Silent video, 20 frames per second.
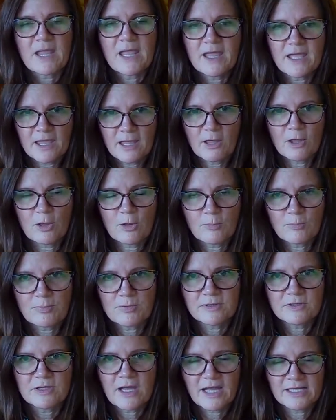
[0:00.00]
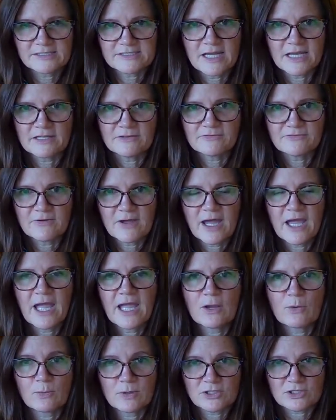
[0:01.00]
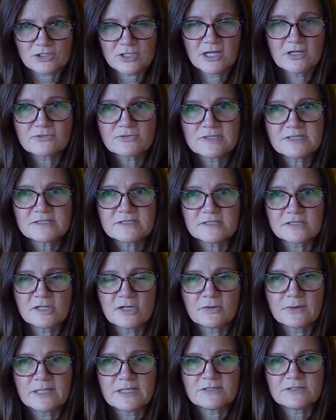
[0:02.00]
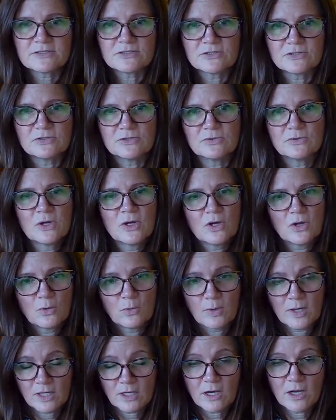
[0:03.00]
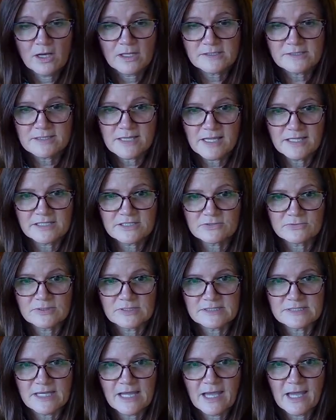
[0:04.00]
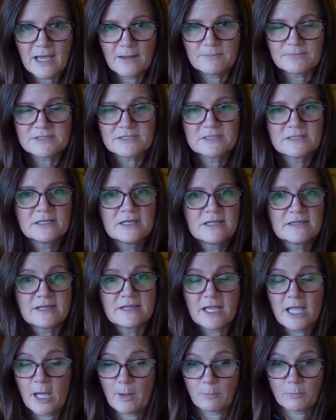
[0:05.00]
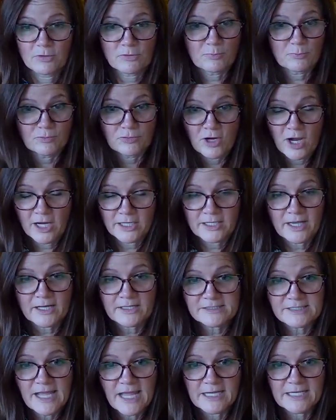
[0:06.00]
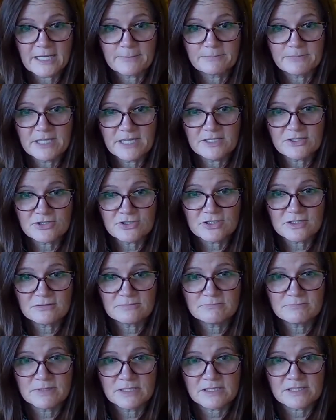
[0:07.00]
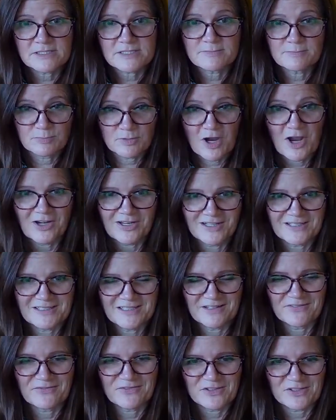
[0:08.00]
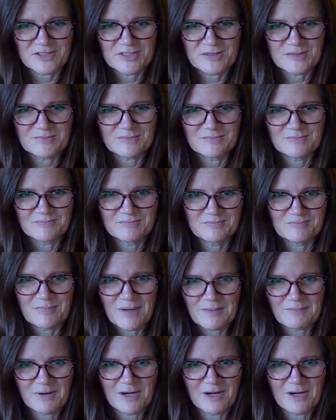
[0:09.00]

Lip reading: help identify which countries to go into, what content to adapt. They help with product adaptation because a product differs by